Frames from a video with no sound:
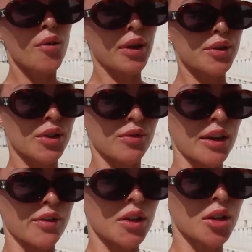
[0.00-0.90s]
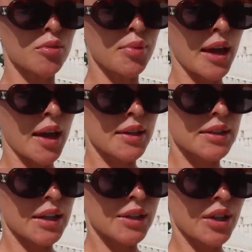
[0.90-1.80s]
We also read for a little bit
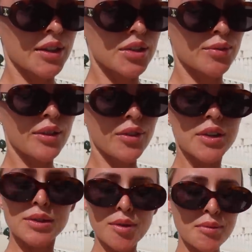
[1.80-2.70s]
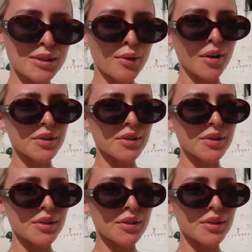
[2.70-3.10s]
and just went for a swim as well.